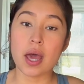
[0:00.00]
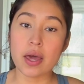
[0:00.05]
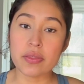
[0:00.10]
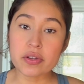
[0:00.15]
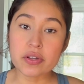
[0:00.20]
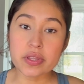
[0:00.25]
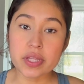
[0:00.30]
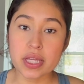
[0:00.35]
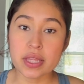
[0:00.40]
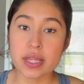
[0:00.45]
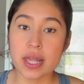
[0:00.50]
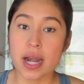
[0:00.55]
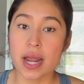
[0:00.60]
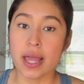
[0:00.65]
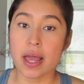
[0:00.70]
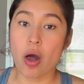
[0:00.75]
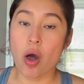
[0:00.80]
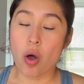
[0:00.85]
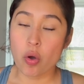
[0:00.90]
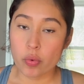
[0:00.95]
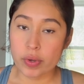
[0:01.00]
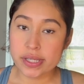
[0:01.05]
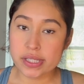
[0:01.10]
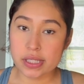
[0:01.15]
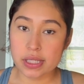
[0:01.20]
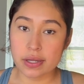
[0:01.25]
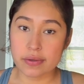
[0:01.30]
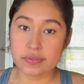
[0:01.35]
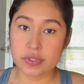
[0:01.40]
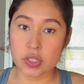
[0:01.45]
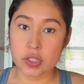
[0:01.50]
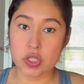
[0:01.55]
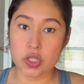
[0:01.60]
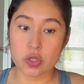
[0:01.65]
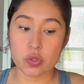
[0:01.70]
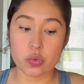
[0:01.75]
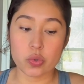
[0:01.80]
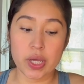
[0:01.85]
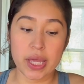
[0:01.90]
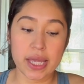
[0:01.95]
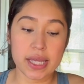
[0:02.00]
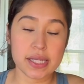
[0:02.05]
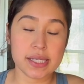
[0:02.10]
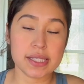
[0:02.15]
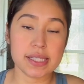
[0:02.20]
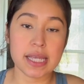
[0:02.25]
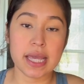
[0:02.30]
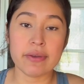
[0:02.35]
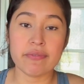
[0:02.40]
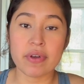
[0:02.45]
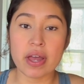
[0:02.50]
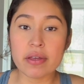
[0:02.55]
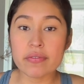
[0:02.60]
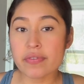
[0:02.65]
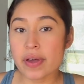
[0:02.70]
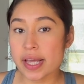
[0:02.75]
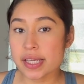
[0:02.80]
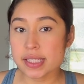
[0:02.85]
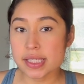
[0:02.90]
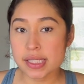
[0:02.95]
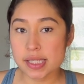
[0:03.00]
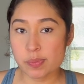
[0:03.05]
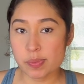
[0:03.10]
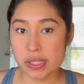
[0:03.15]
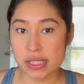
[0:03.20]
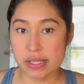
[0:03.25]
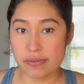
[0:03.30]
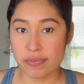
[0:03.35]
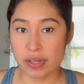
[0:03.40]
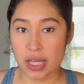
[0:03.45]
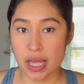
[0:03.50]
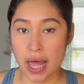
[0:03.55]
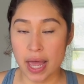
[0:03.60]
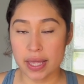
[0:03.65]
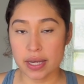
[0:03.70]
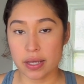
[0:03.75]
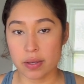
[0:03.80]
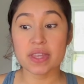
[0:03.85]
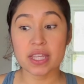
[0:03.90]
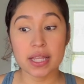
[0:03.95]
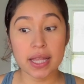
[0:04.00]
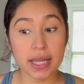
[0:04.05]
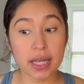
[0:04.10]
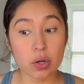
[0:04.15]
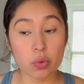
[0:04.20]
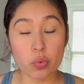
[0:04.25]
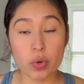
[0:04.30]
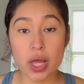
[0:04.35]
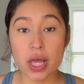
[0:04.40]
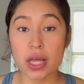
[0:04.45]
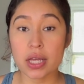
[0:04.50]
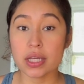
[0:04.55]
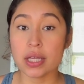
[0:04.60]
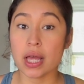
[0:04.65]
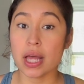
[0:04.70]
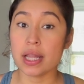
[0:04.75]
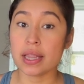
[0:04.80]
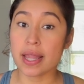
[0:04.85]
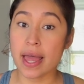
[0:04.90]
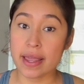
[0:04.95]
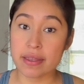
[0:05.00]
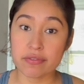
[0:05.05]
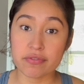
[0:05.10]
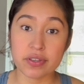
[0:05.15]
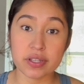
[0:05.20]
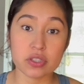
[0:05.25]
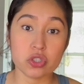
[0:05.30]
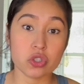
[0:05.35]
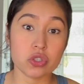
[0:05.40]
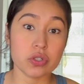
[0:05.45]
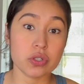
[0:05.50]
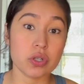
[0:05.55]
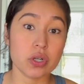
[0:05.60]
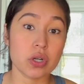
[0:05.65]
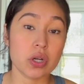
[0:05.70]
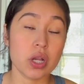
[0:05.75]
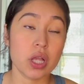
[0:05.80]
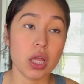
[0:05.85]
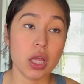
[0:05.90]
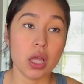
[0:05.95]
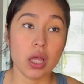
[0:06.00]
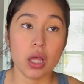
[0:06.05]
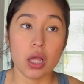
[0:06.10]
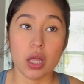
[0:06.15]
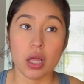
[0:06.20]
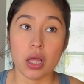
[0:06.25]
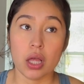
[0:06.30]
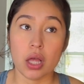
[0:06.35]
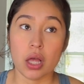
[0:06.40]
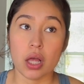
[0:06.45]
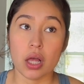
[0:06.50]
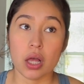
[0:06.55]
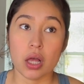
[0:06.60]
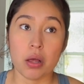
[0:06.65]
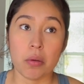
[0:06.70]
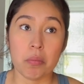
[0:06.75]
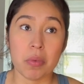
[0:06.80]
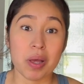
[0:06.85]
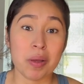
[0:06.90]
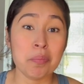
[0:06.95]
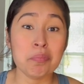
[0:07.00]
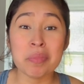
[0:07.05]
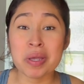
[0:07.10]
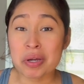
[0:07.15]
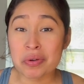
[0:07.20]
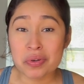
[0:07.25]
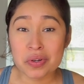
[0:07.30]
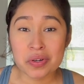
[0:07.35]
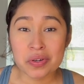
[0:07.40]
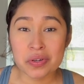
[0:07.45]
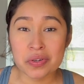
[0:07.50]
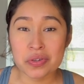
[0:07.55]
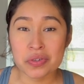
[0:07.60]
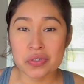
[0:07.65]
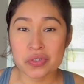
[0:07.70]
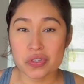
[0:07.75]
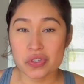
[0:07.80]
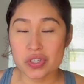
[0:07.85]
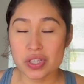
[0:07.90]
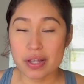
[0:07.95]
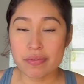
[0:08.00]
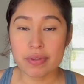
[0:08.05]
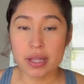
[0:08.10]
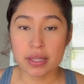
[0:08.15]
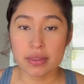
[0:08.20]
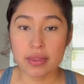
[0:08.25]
other thing that I always love to do is if I find a specific item, like a rug, a light fixture, mirrors, or stuff like